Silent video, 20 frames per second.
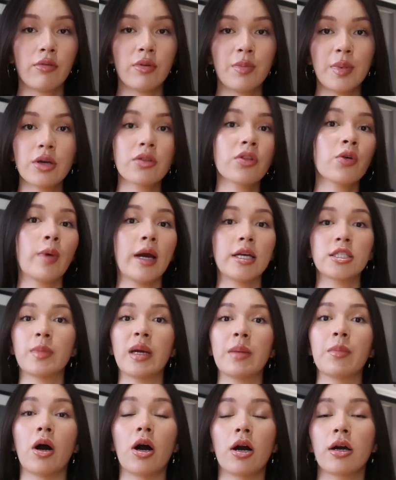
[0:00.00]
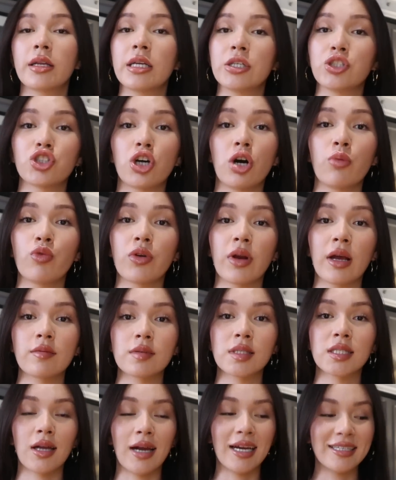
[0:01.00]
would be on the way to my marketing job when I
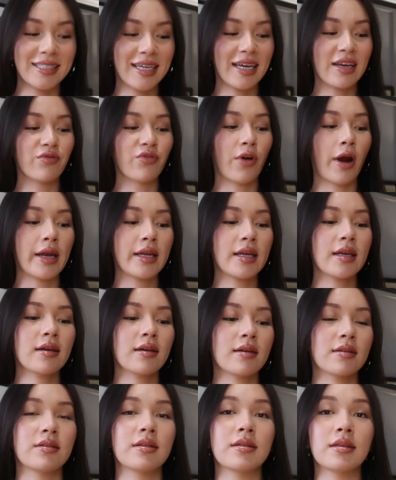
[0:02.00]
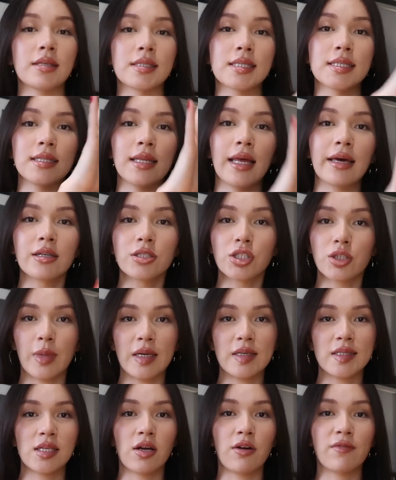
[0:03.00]
was 19, writing this letter to
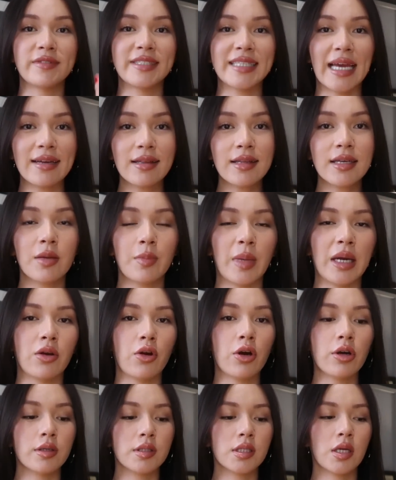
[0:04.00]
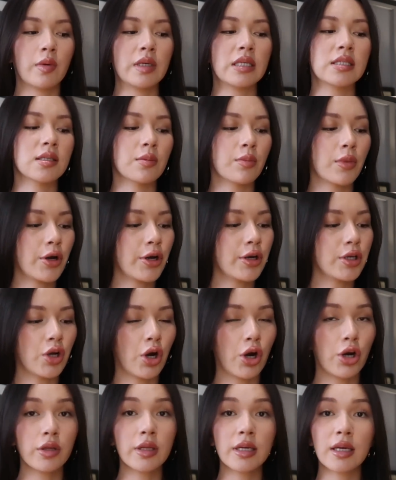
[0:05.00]
myself daily in my notes going, Simone,
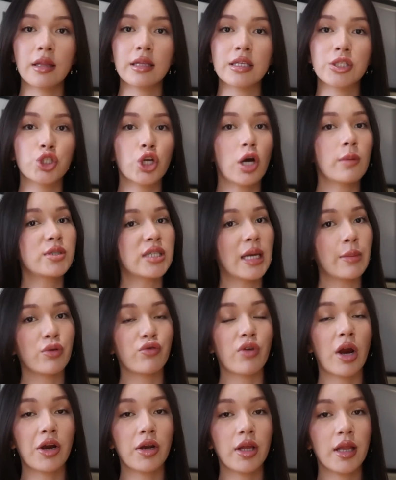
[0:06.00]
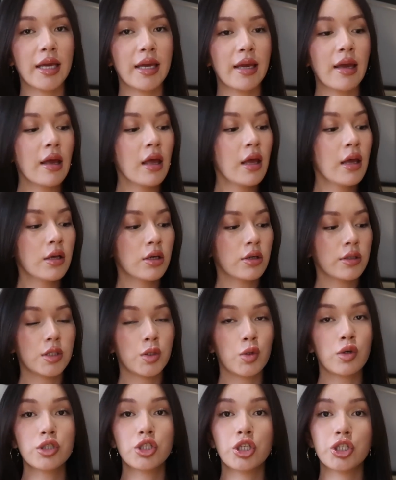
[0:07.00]
you're only in this job temporarily because
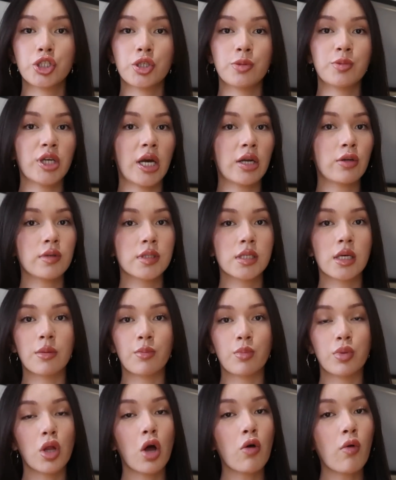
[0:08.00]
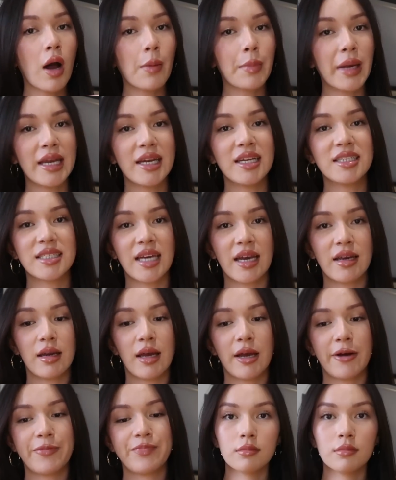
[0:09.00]
your YouTube channel is gonna blow up any day
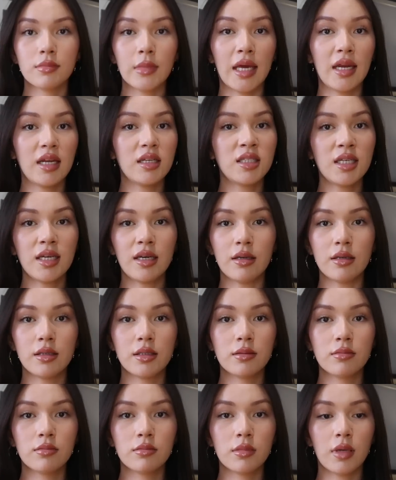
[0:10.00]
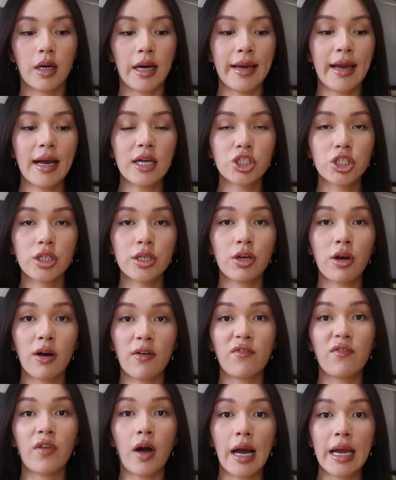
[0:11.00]
now. And it did. I actually
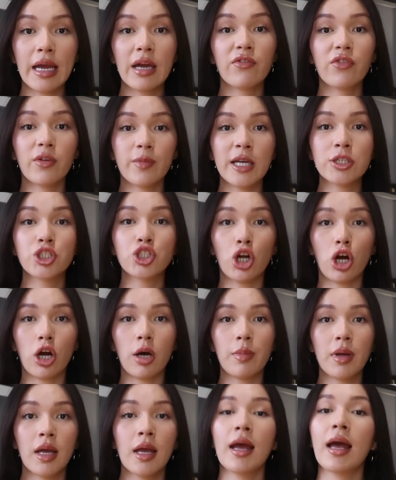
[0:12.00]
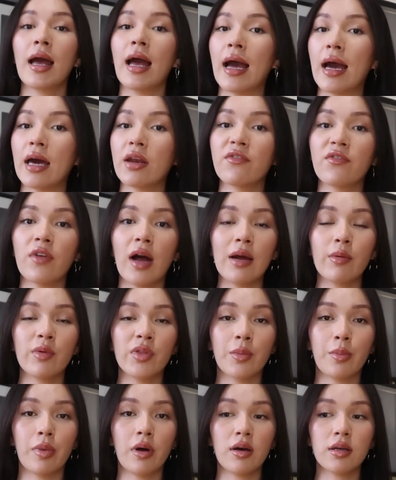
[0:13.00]
got fired from that job, had a fight with
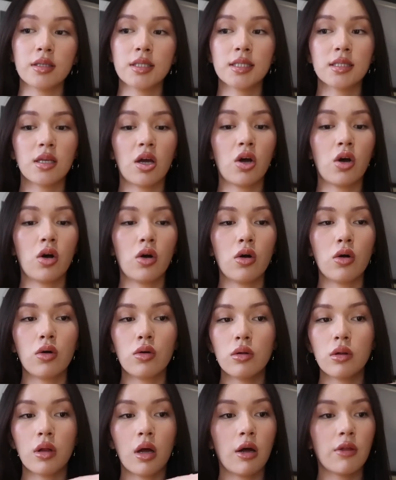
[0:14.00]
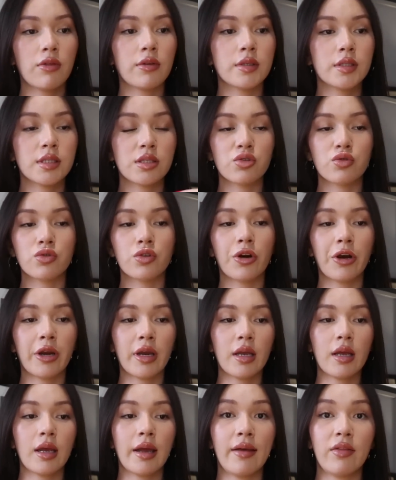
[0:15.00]
the boss, whole other
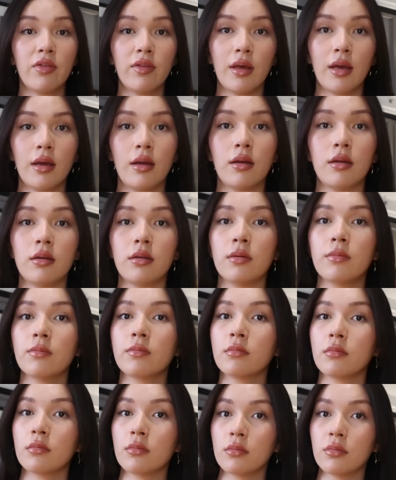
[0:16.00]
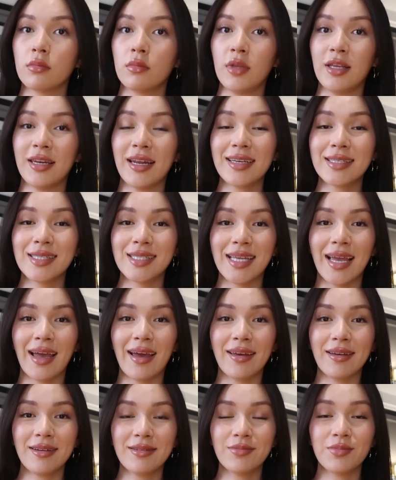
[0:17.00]
story, and then the next
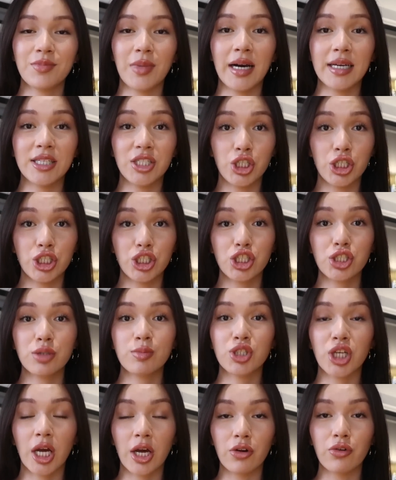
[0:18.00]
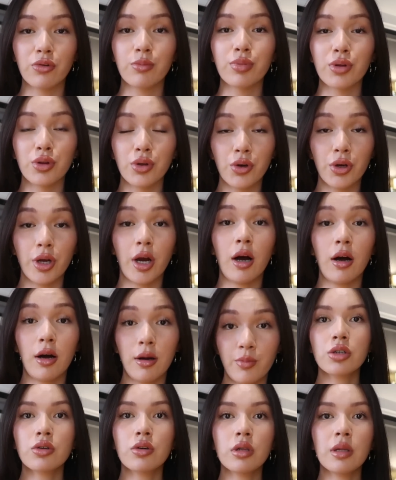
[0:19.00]
day, my YouTube channel blew up.
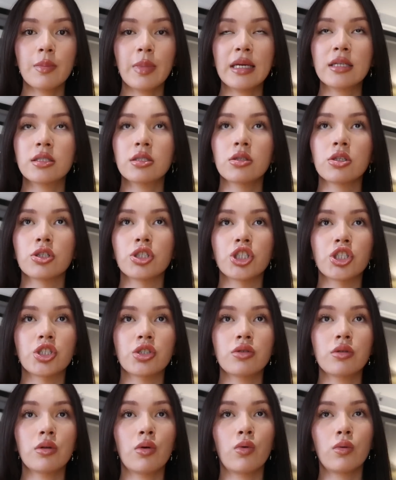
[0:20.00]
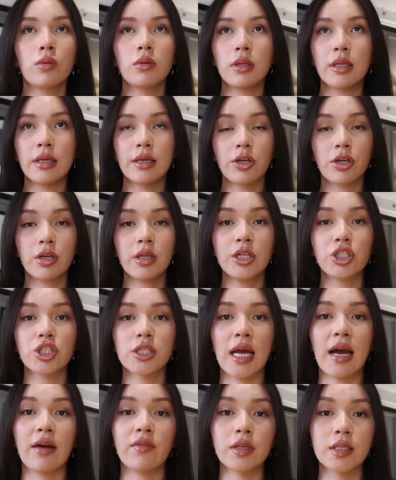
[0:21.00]
You can call it being delusional or literally
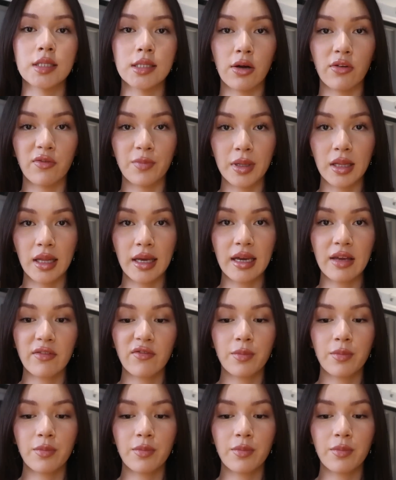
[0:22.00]
just having self-belief,